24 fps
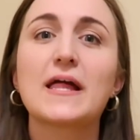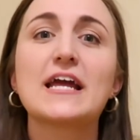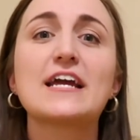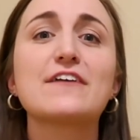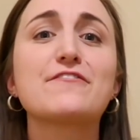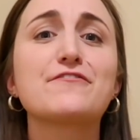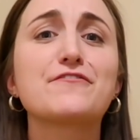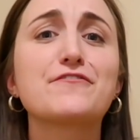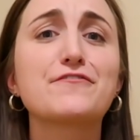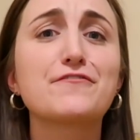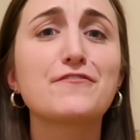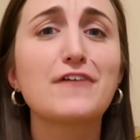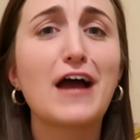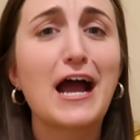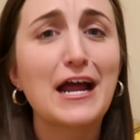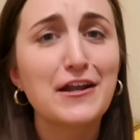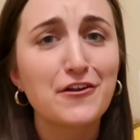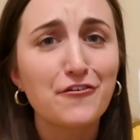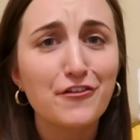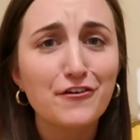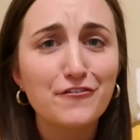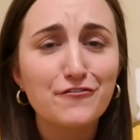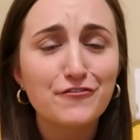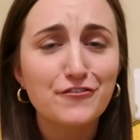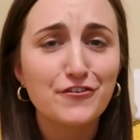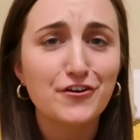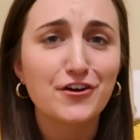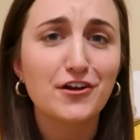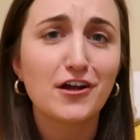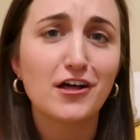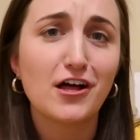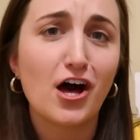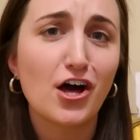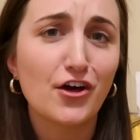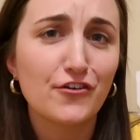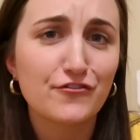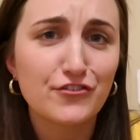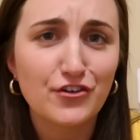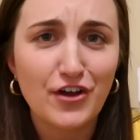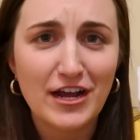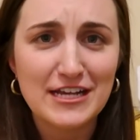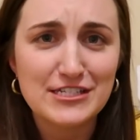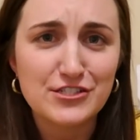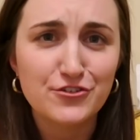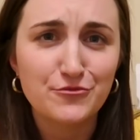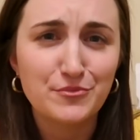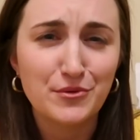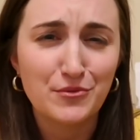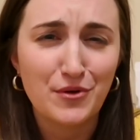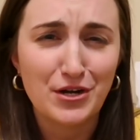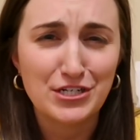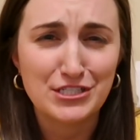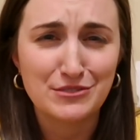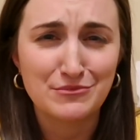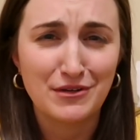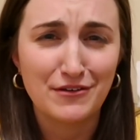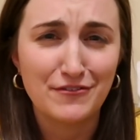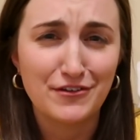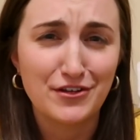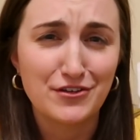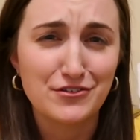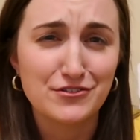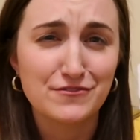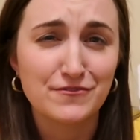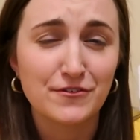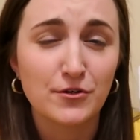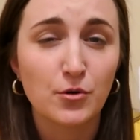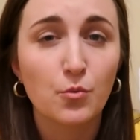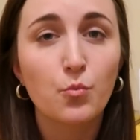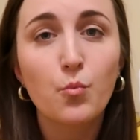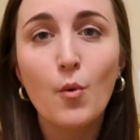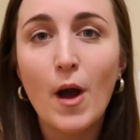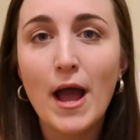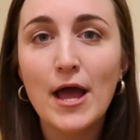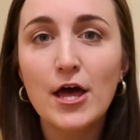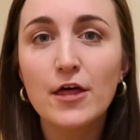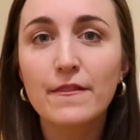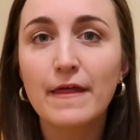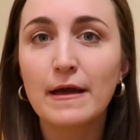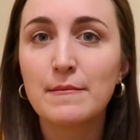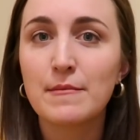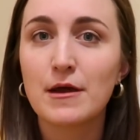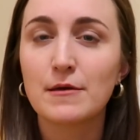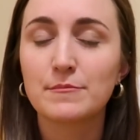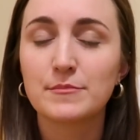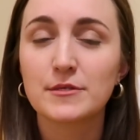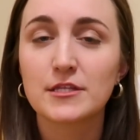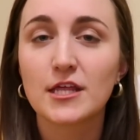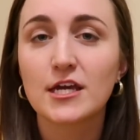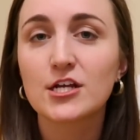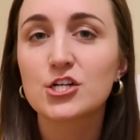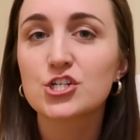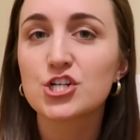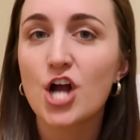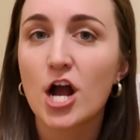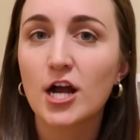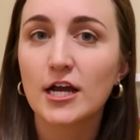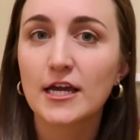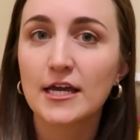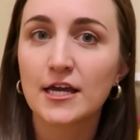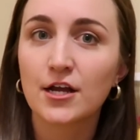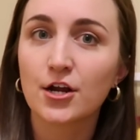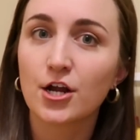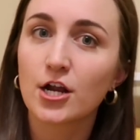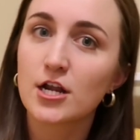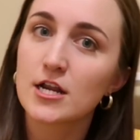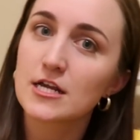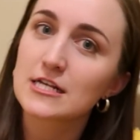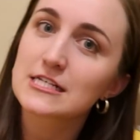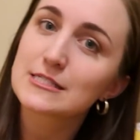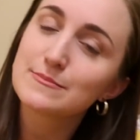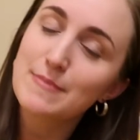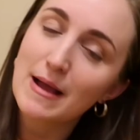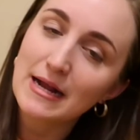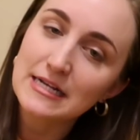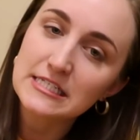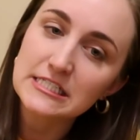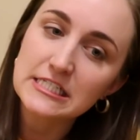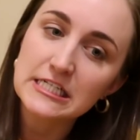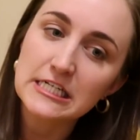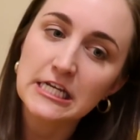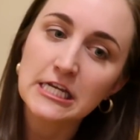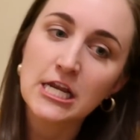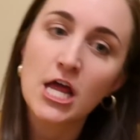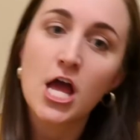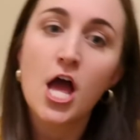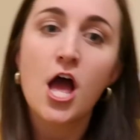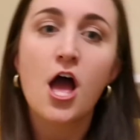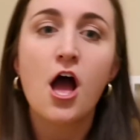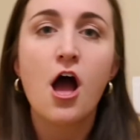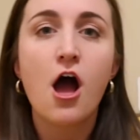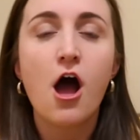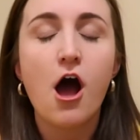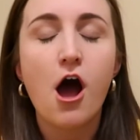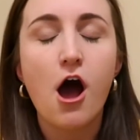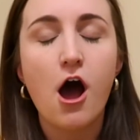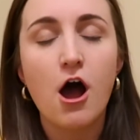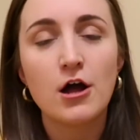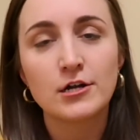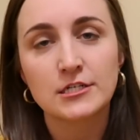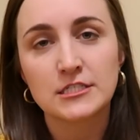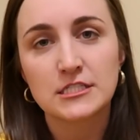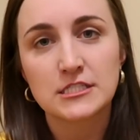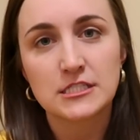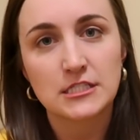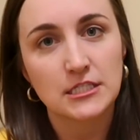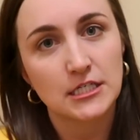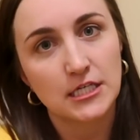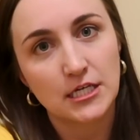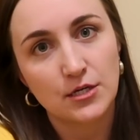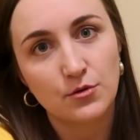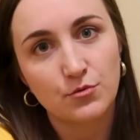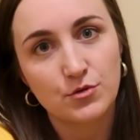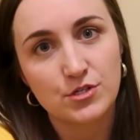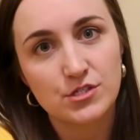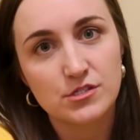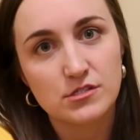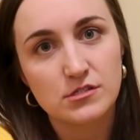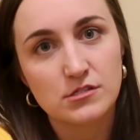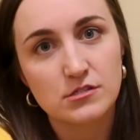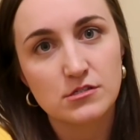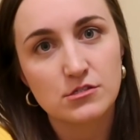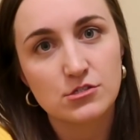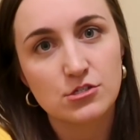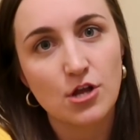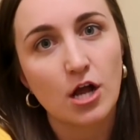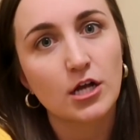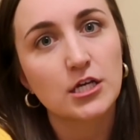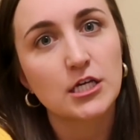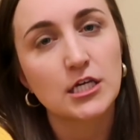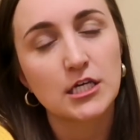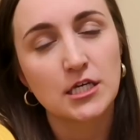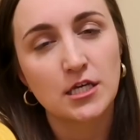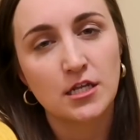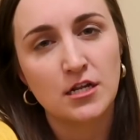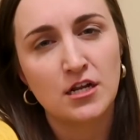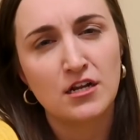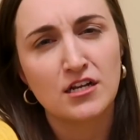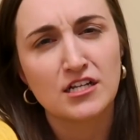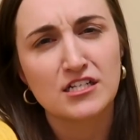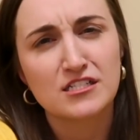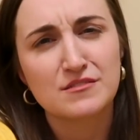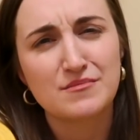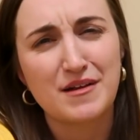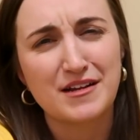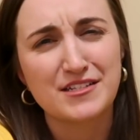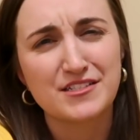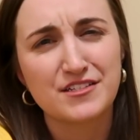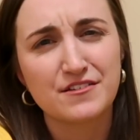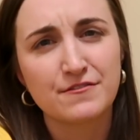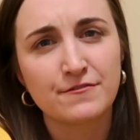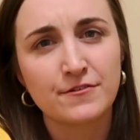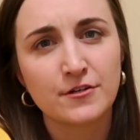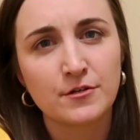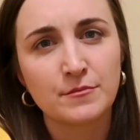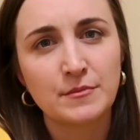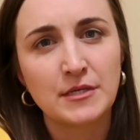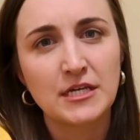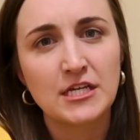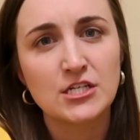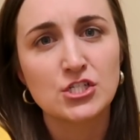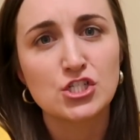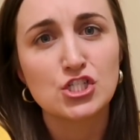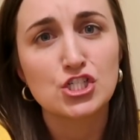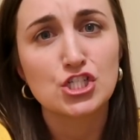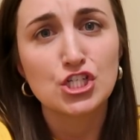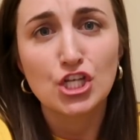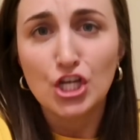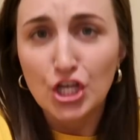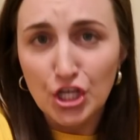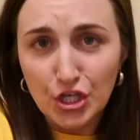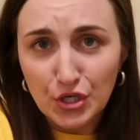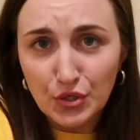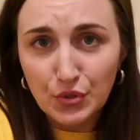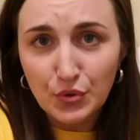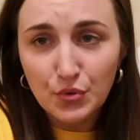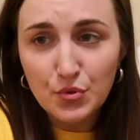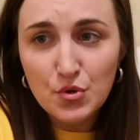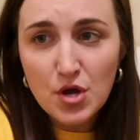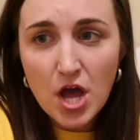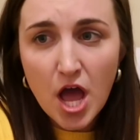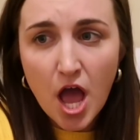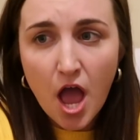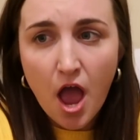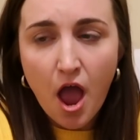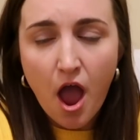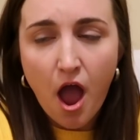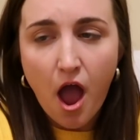If I know that for all of you guys who've been watching my videos for a while, that might be like shocking or unexpected, and honestly it was shocking and unexpected for me too.